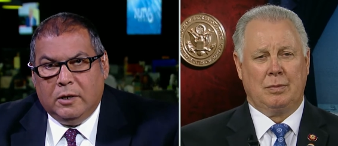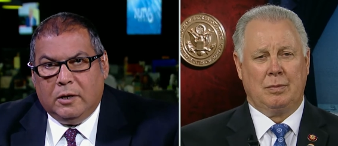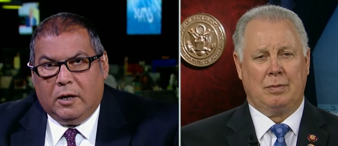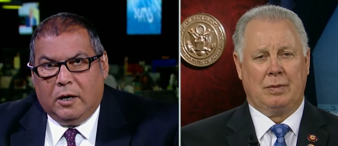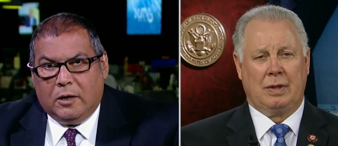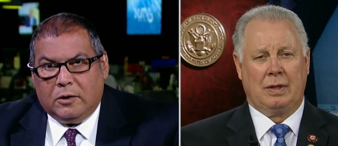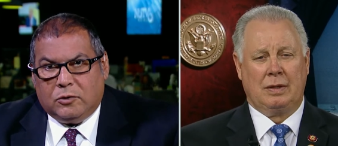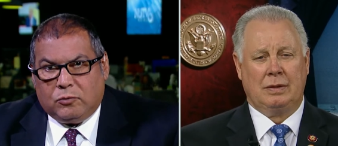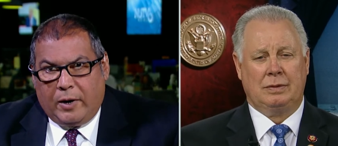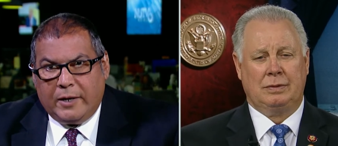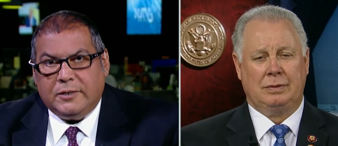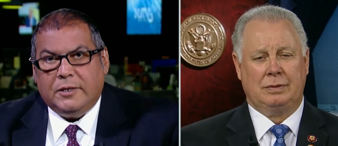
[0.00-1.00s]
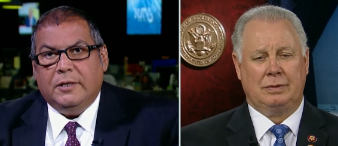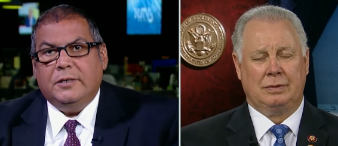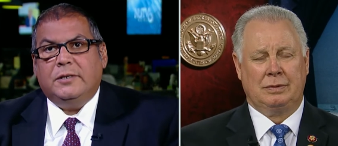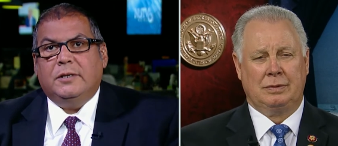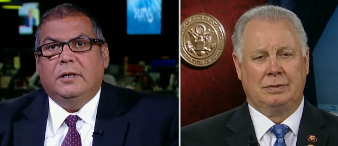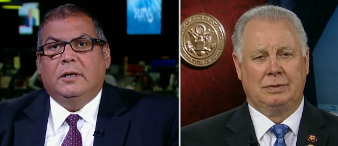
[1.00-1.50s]
Speaker 1: uh,
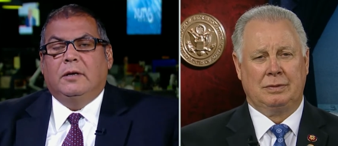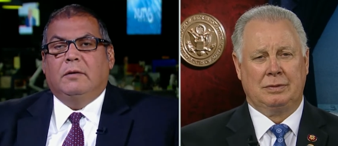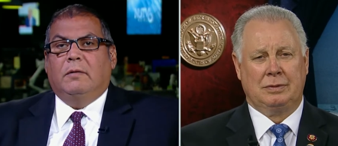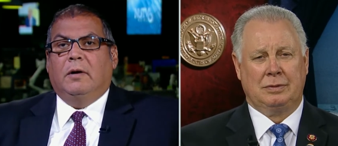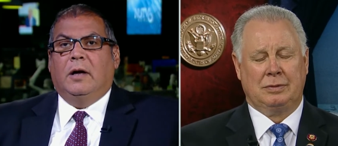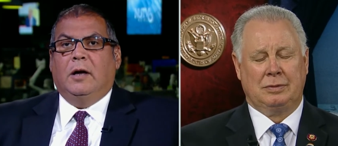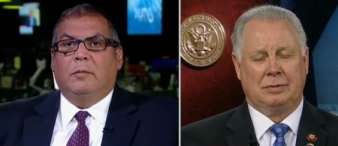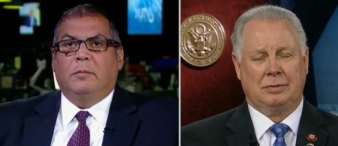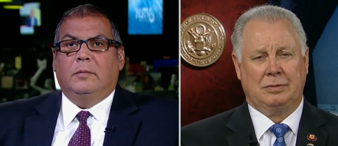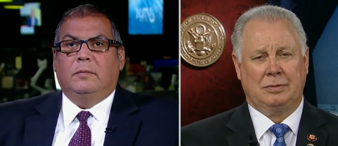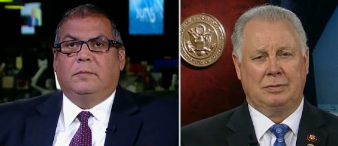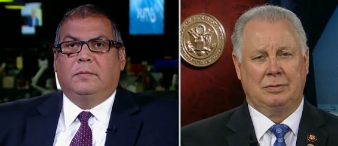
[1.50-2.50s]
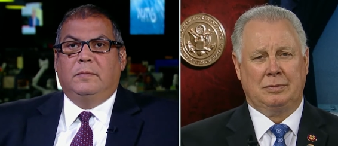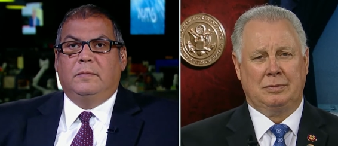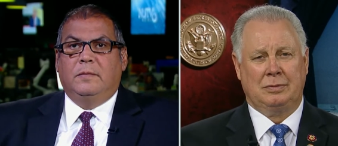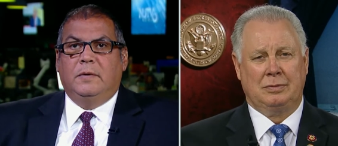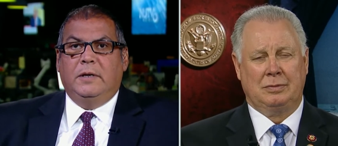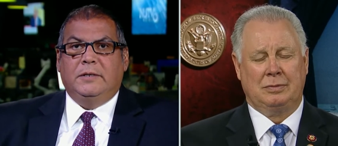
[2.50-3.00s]
crisis, um,
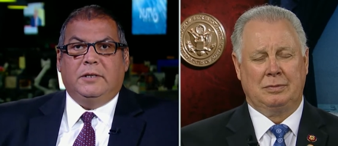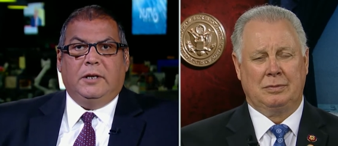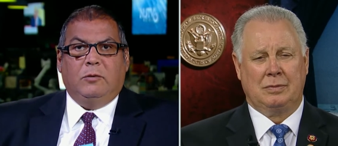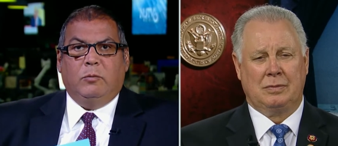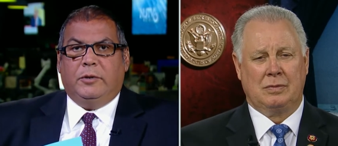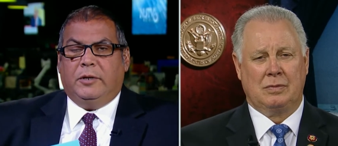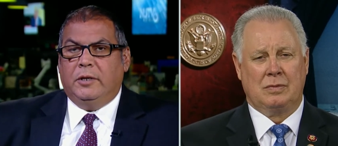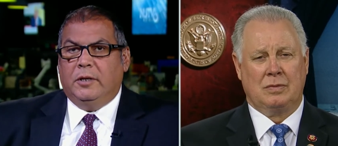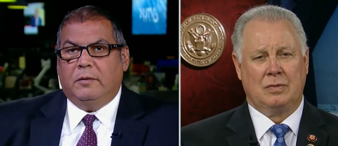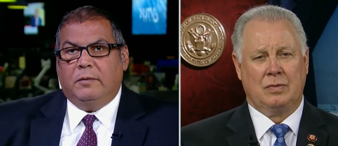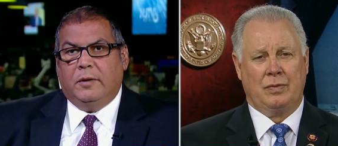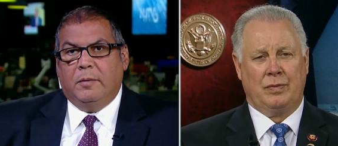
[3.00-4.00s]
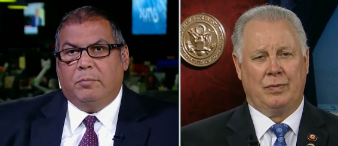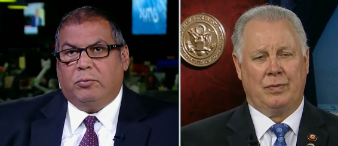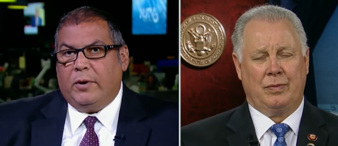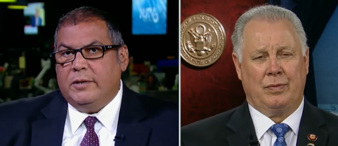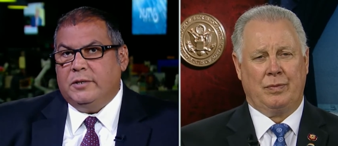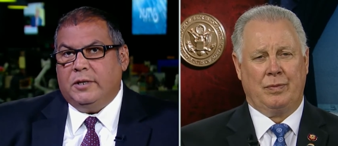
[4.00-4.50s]
isn't it within the, the
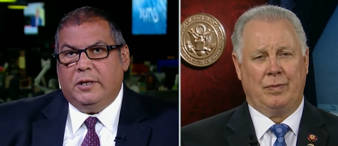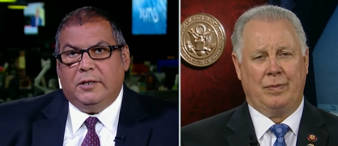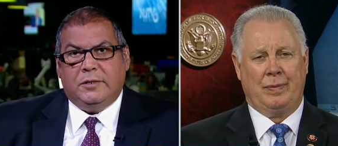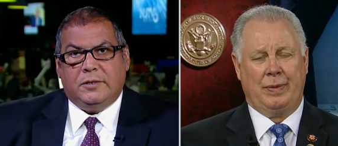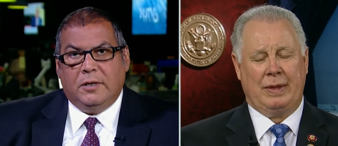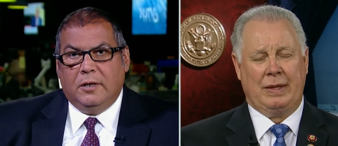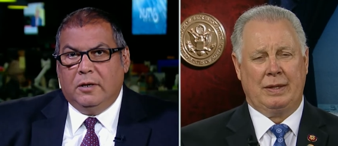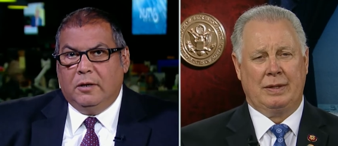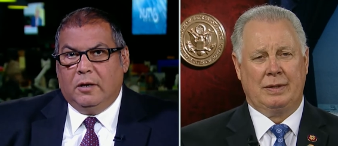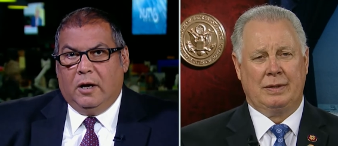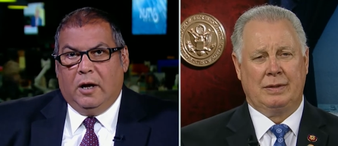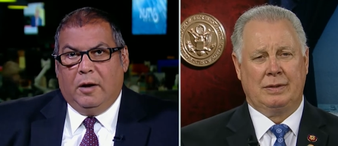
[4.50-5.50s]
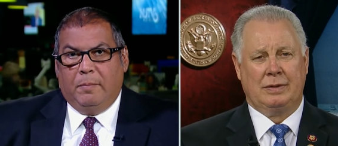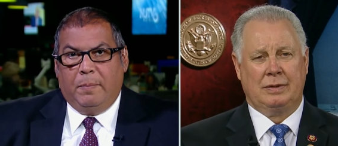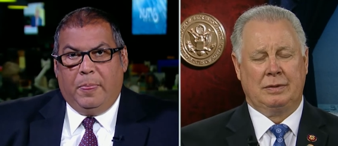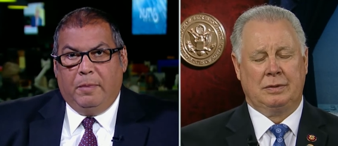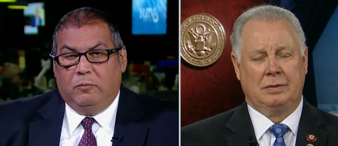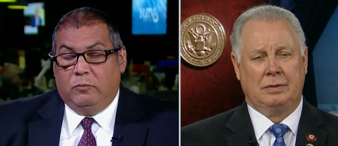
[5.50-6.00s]
president's Um,
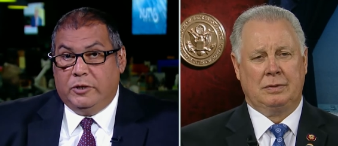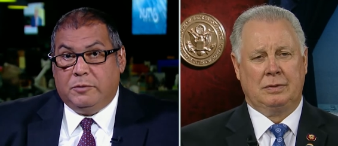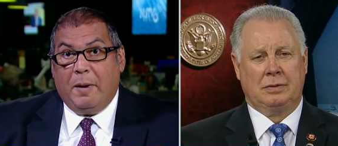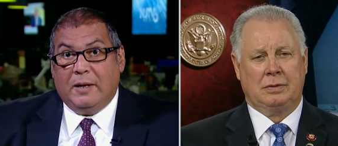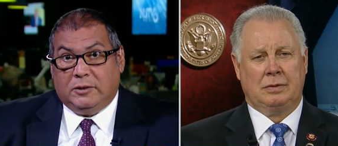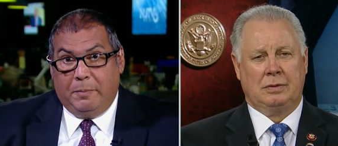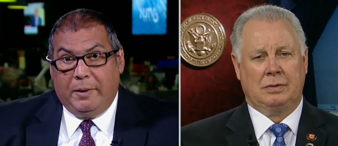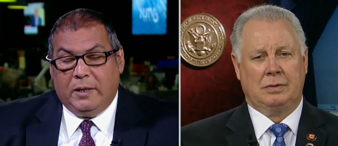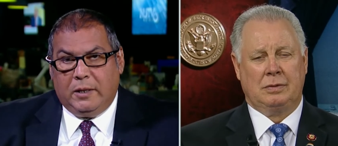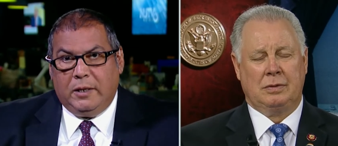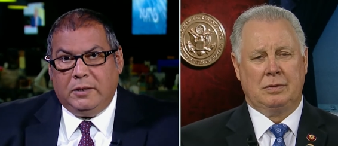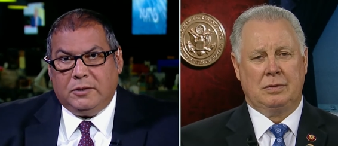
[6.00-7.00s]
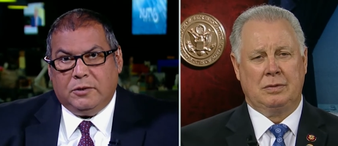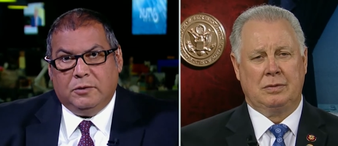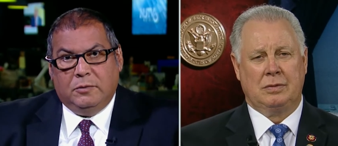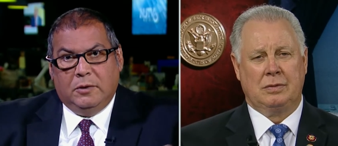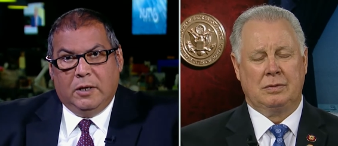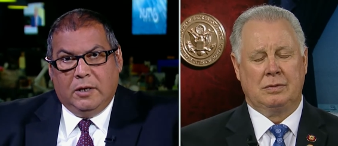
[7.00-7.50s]
responsibility
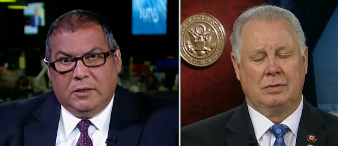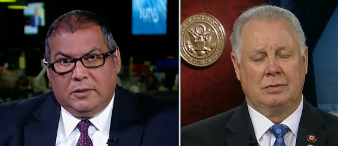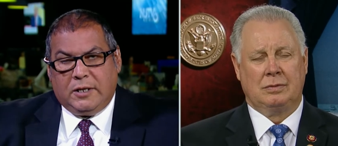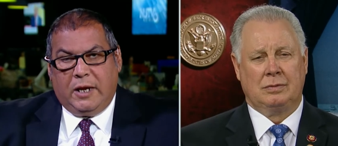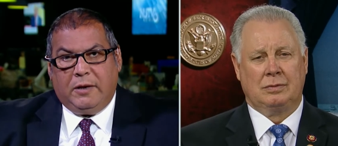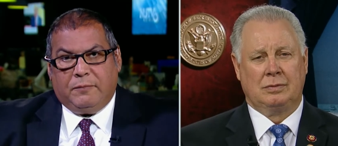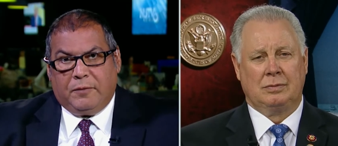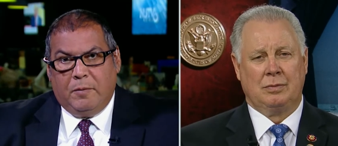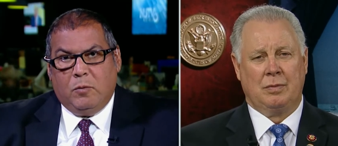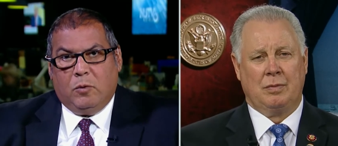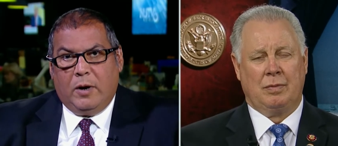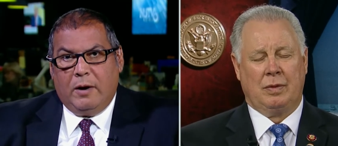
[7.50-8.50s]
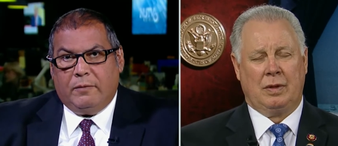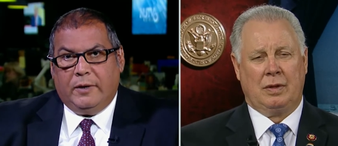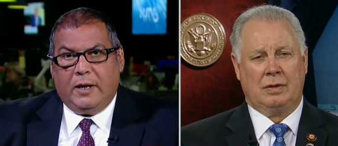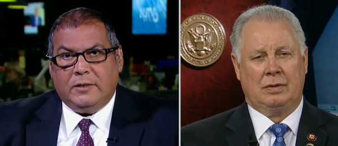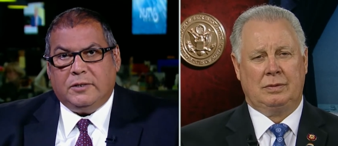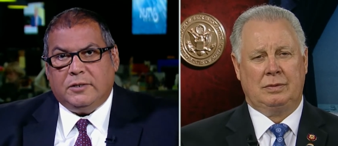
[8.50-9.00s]
to take from wherever
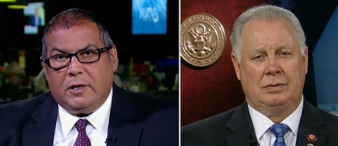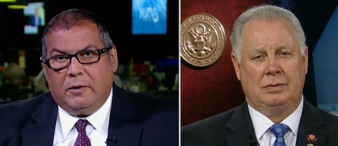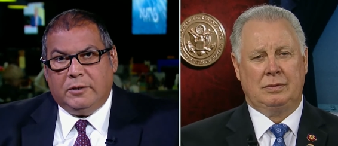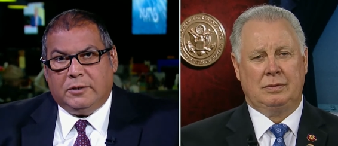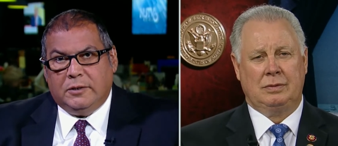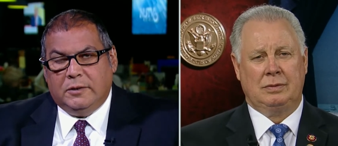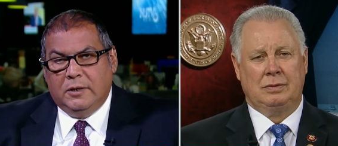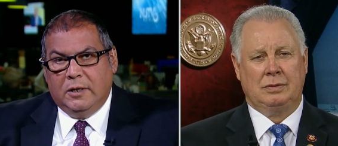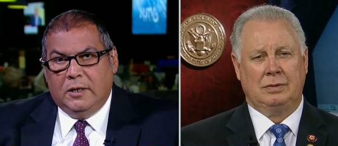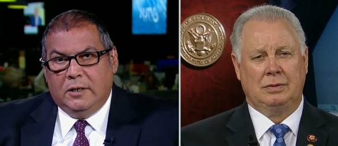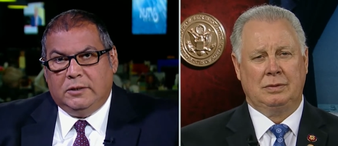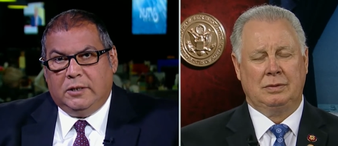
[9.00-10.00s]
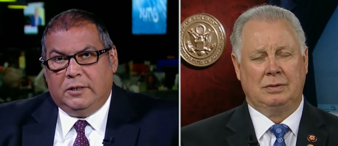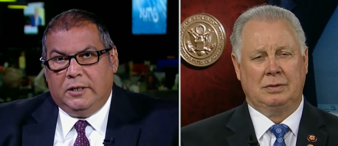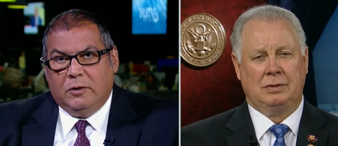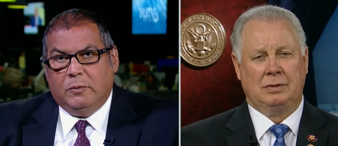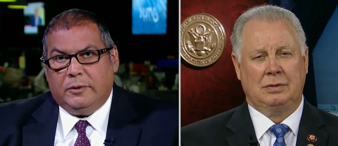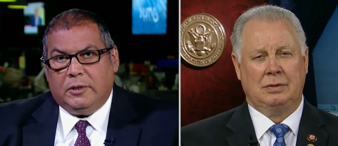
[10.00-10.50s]
necessary to, to
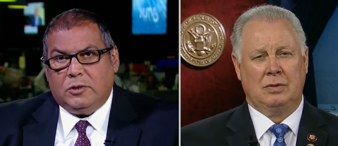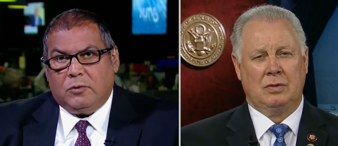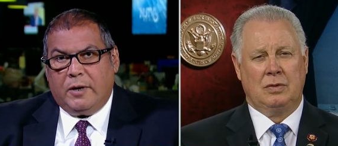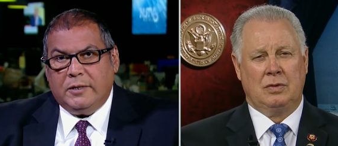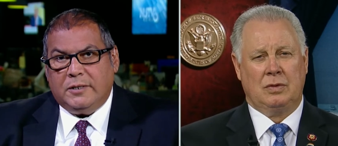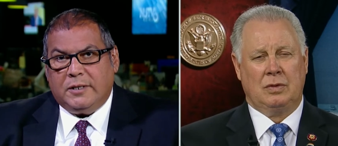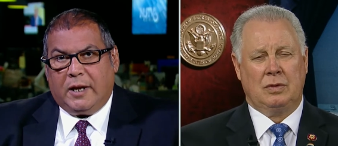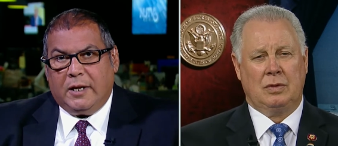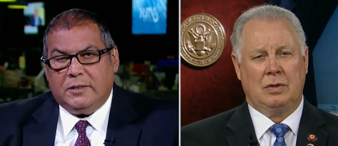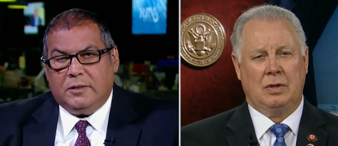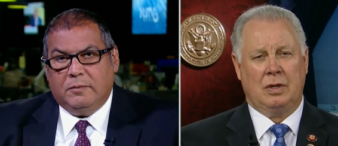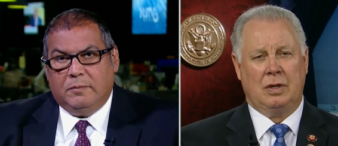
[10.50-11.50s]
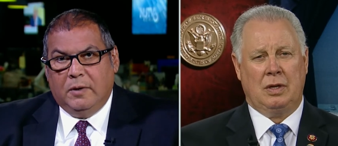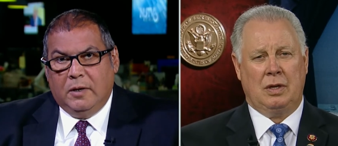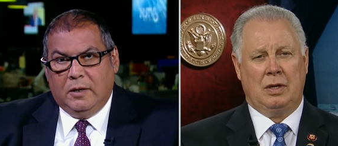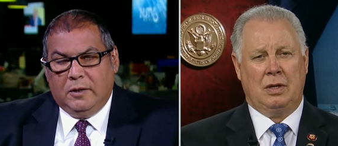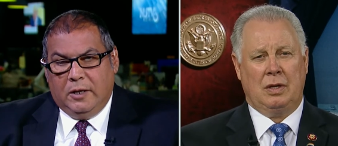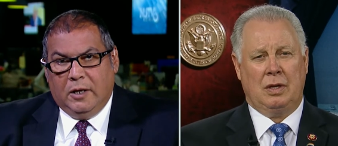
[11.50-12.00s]
deal with this crisis? I guess the,
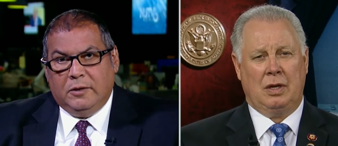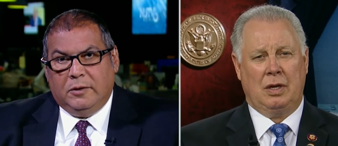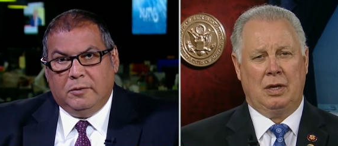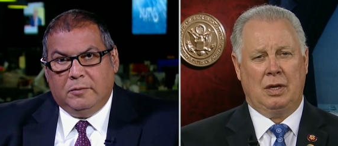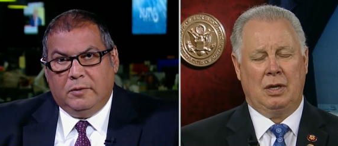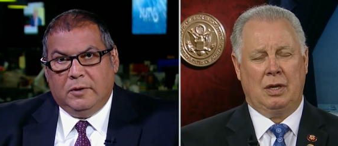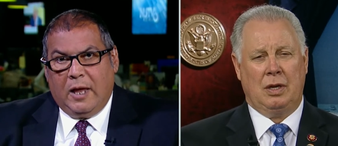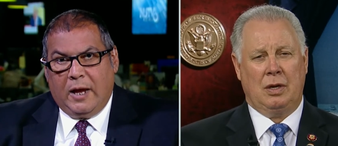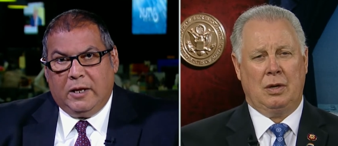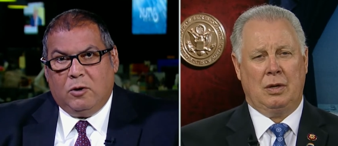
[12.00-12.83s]
the underlying